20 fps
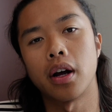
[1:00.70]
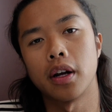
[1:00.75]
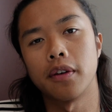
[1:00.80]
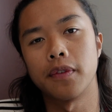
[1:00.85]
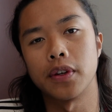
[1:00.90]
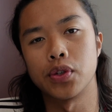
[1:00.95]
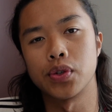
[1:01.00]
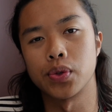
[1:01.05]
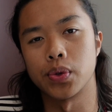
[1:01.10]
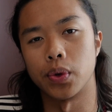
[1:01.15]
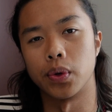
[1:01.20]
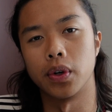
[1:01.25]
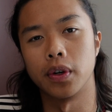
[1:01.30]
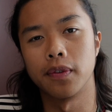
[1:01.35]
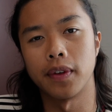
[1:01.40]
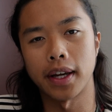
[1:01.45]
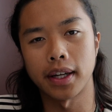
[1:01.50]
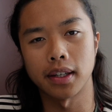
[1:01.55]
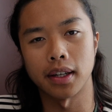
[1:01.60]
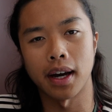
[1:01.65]
of as sort of
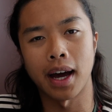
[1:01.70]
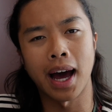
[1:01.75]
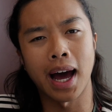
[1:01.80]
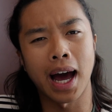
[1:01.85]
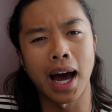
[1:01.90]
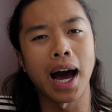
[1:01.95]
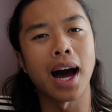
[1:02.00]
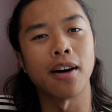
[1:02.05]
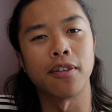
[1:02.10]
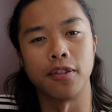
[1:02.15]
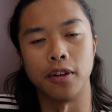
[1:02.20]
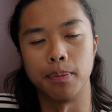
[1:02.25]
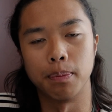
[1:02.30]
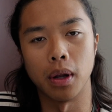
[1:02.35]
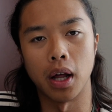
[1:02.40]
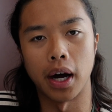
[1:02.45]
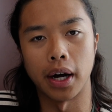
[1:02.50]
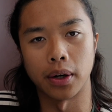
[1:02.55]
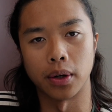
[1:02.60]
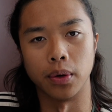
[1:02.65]
like a half a
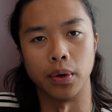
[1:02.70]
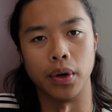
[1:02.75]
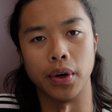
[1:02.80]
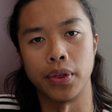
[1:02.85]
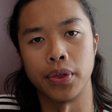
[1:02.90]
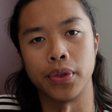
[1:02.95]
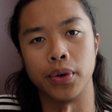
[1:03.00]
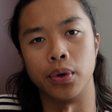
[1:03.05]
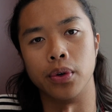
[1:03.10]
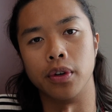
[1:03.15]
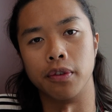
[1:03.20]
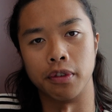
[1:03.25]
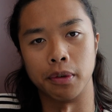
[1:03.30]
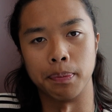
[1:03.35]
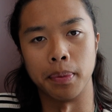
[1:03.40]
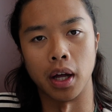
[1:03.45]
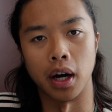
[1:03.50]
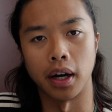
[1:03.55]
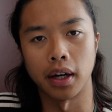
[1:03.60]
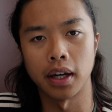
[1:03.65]
block or a third of a
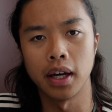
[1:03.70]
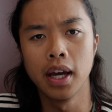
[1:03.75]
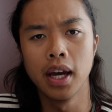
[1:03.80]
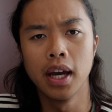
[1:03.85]
block.